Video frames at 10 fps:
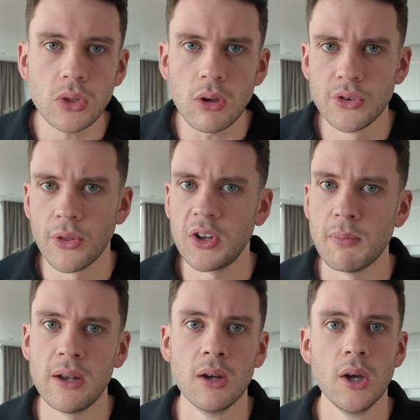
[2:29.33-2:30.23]
So this
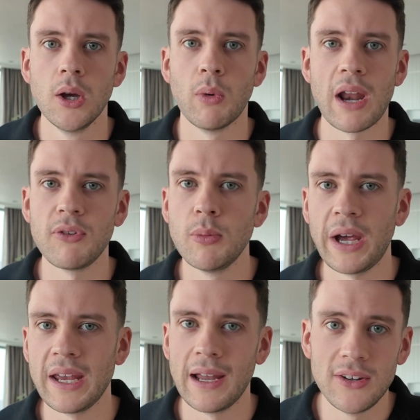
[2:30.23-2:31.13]
meant whenever you
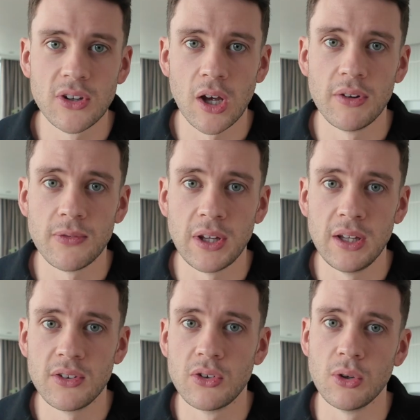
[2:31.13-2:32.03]
pay any service
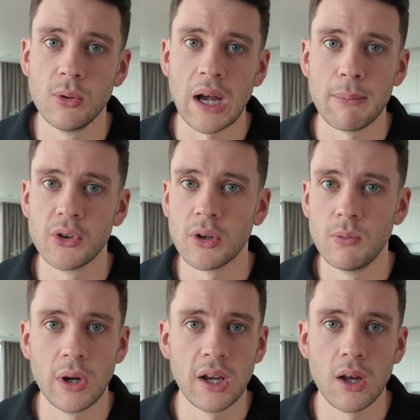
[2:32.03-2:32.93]
fees to Amazon,
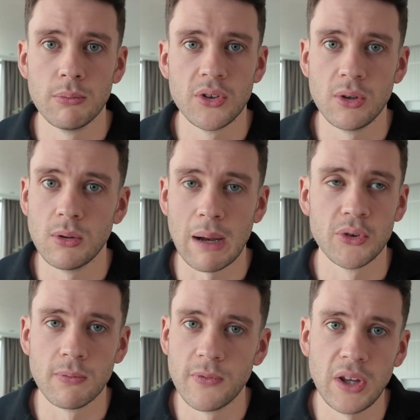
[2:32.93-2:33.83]
when it comes to
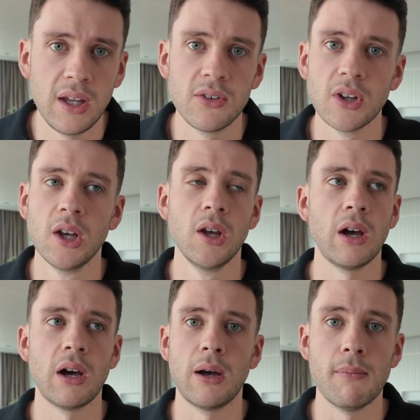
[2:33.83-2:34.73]
Amazon fees,
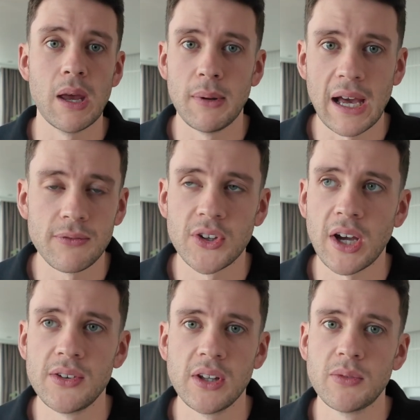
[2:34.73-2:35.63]
maybe
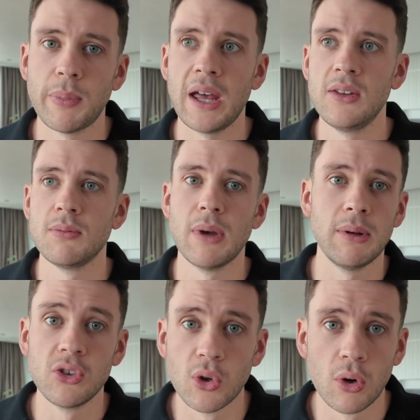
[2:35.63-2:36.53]
advertising spend, maybe
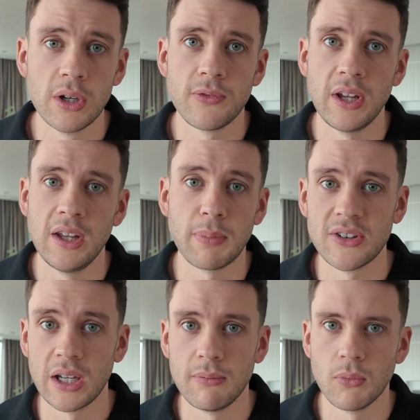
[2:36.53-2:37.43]
storage fees,
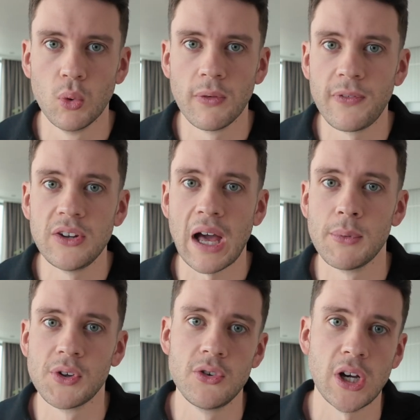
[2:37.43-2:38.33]
basically all the fees that
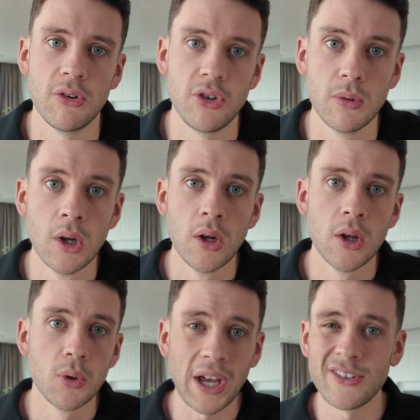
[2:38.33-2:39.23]
Amazon charge you, there
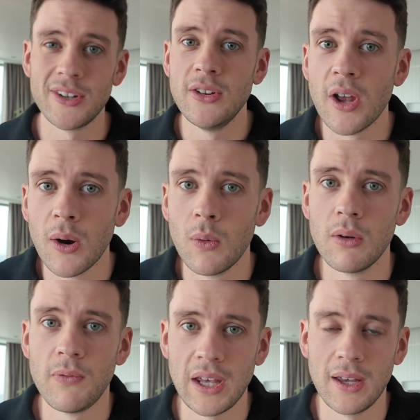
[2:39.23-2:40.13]
was actually no
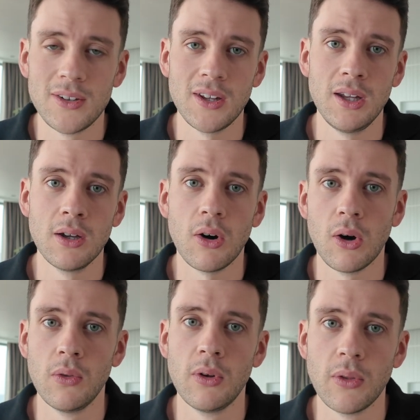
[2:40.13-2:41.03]
VAT
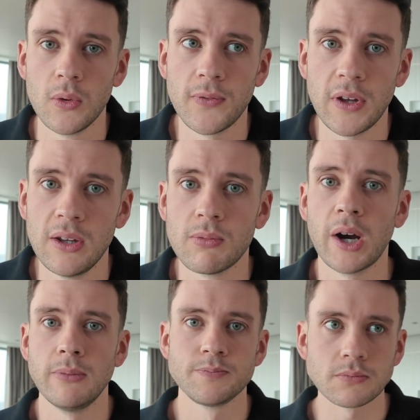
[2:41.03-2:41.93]
on those fees,
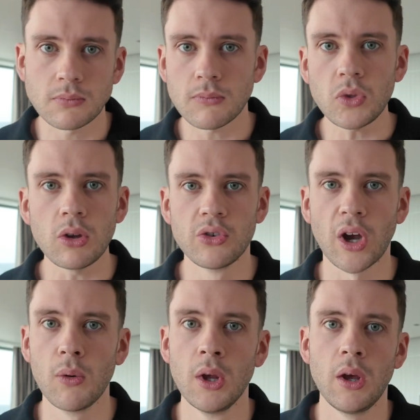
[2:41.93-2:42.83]
right?
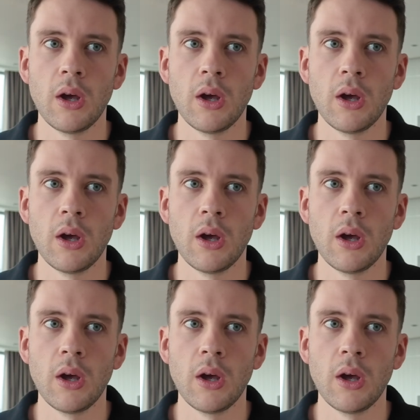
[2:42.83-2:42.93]
So